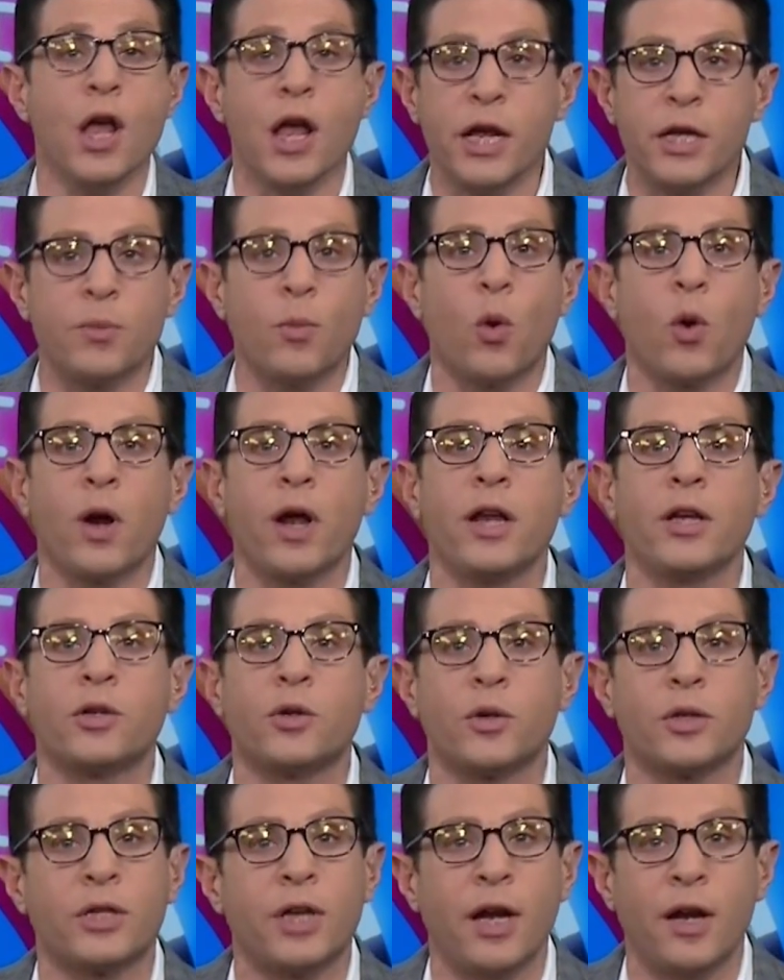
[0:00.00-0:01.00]
He's more
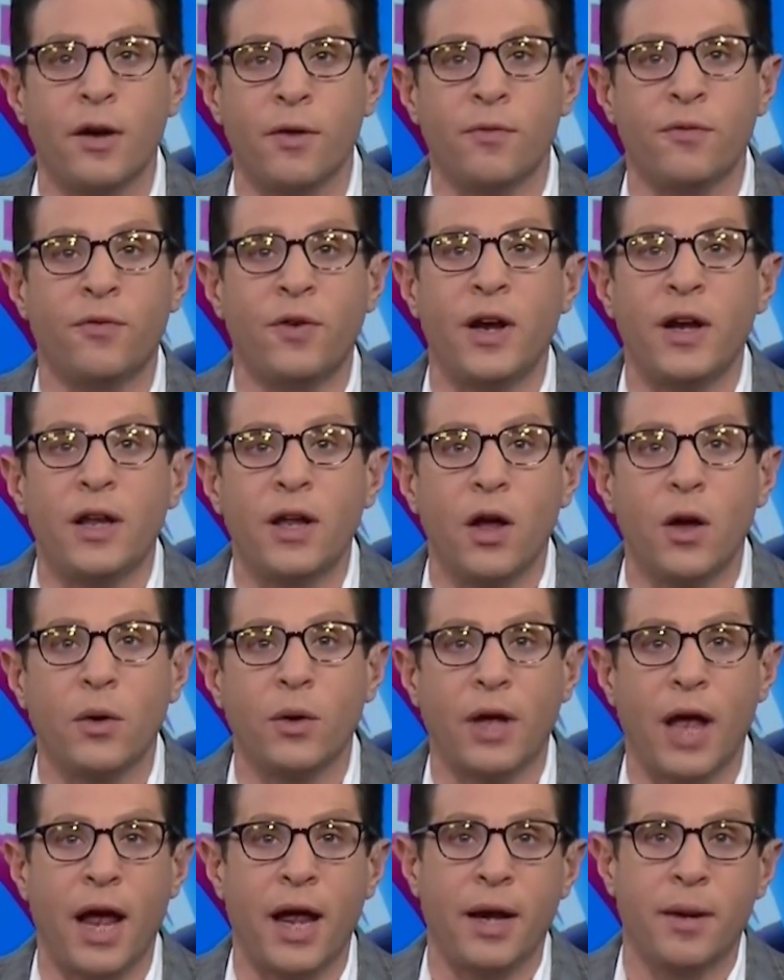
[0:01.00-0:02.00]
interested in
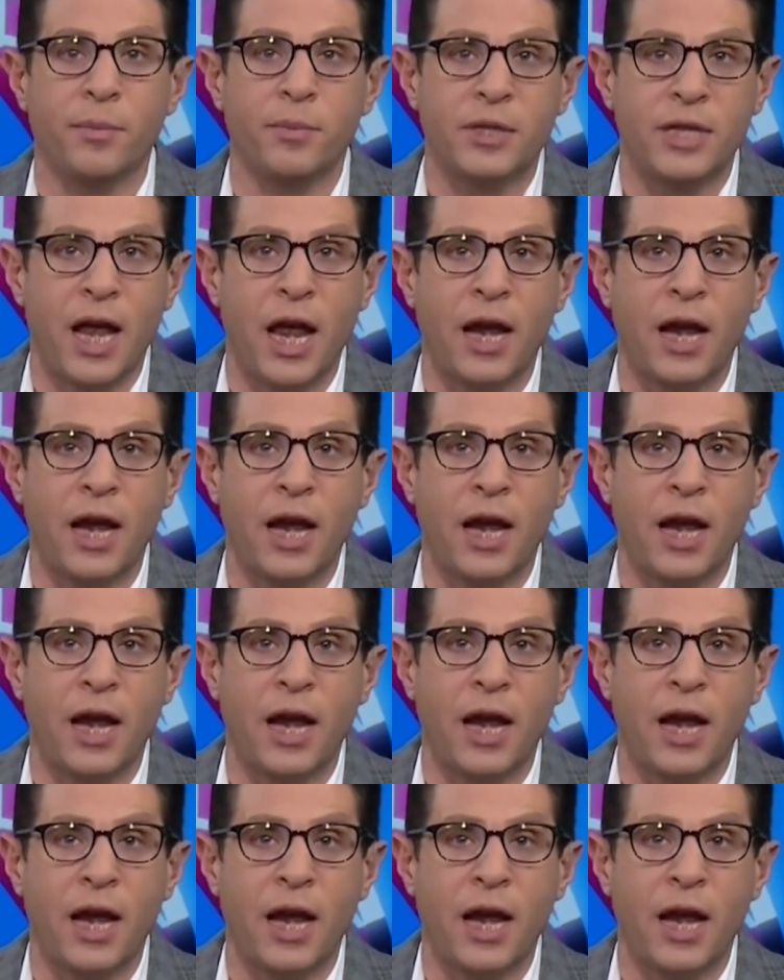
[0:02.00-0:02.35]
video games,